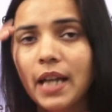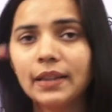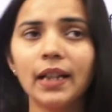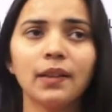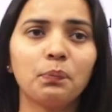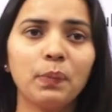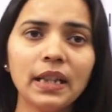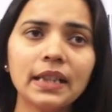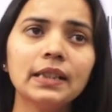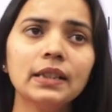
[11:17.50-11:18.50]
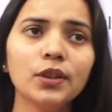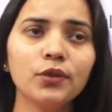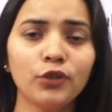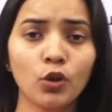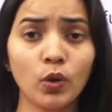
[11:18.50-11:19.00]
that being a,
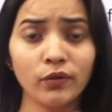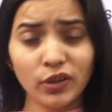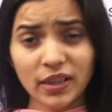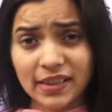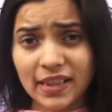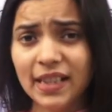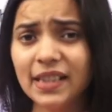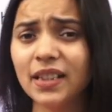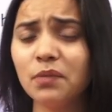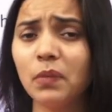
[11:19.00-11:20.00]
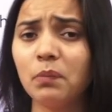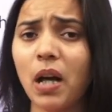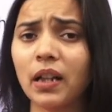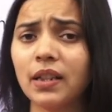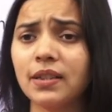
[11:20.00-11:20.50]
if you're going for the sales and
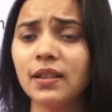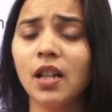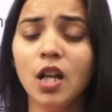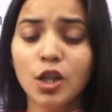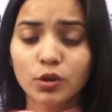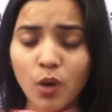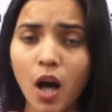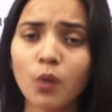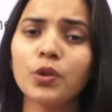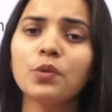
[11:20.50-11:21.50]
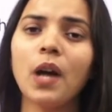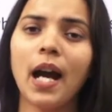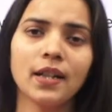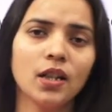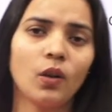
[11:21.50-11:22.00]
marketing, so how would you
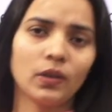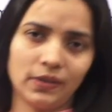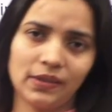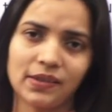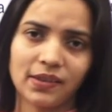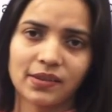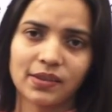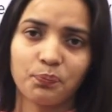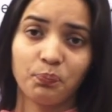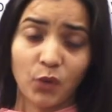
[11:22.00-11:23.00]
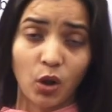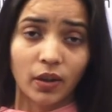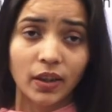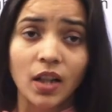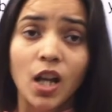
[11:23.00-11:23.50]
handle all these things?
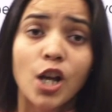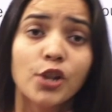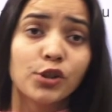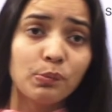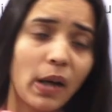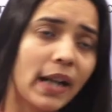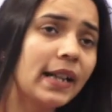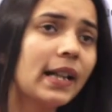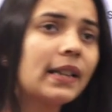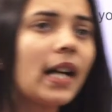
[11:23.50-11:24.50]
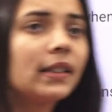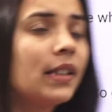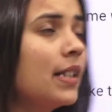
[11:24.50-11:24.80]
Alright, so mind it that